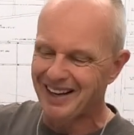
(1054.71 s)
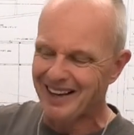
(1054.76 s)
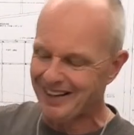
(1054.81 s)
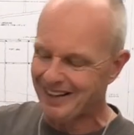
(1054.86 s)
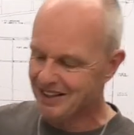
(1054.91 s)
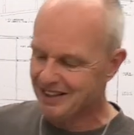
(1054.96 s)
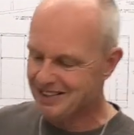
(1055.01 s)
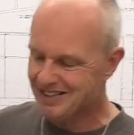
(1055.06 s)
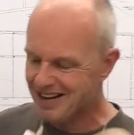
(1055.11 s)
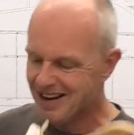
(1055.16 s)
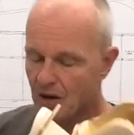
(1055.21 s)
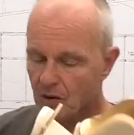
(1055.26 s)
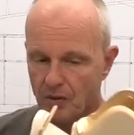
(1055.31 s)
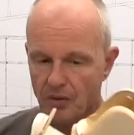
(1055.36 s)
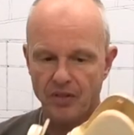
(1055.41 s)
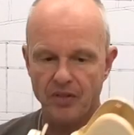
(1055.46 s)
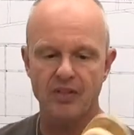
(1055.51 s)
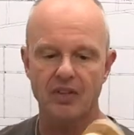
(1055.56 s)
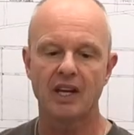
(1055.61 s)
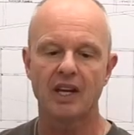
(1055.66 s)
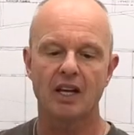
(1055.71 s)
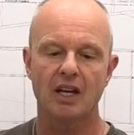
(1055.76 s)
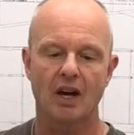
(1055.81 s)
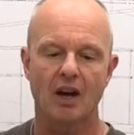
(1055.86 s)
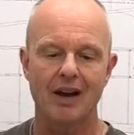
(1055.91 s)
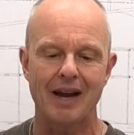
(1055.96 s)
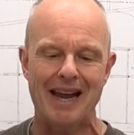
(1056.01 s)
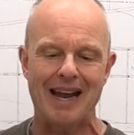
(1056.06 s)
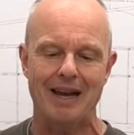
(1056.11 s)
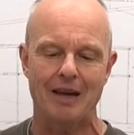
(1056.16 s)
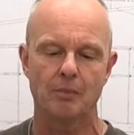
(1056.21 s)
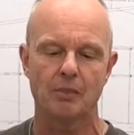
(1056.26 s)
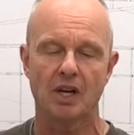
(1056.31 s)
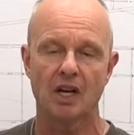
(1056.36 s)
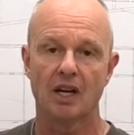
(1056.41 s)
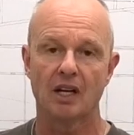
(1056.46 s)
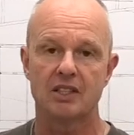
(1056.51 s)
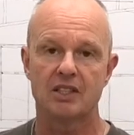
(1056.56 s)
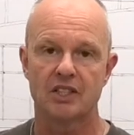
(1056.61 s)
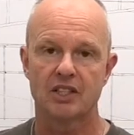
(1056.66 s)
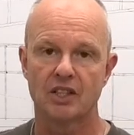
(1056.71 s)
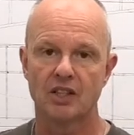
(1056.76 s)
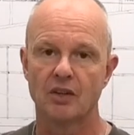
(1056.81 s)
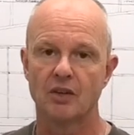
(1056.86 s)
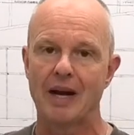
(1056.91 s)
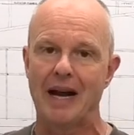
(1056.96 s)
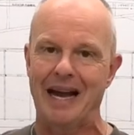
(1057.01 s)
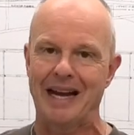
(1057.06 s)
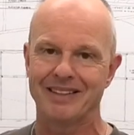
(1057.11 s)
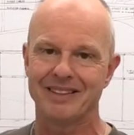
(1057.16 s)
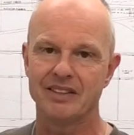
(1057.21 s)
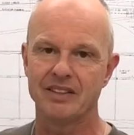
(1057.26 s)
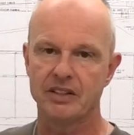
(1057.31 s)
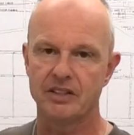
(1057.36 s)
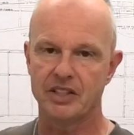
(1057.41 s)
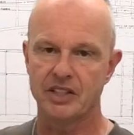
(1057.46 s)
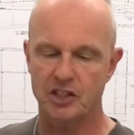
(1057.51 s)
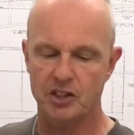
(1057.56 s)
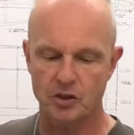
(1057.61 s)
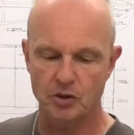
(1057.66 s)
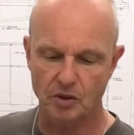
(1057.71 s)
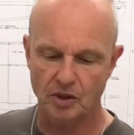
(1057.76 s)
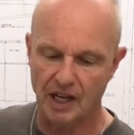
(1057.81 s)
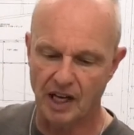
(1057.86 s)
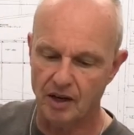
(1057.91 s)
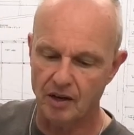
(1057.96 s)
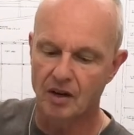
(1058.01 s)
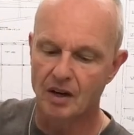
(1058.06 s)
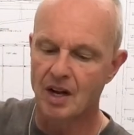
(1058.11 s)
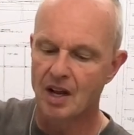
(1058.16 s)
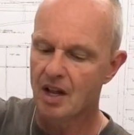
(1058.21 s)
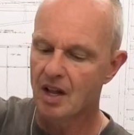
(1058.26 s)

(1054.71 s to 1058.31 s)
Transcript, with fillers: and I don't think I am going to add an additional coat.